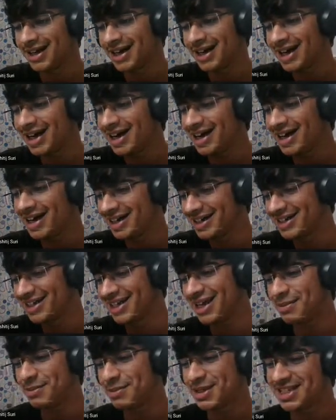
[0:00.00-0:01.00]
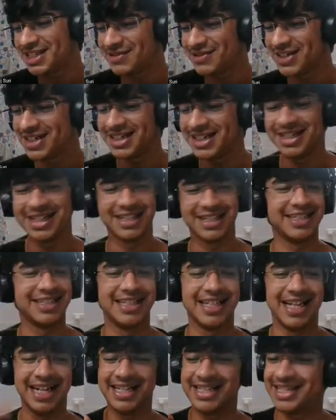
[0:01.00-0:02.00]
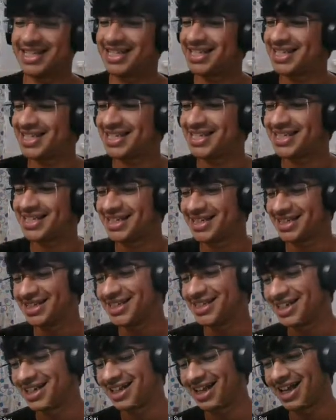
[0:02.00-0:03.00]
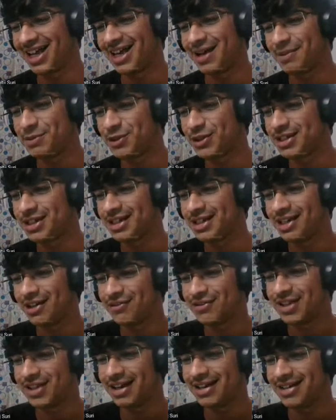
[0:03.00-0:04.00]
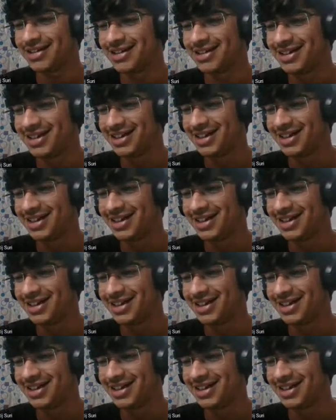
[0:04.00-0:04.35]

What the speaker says: Ah, KBC with DSC, nice. I absolutely love that.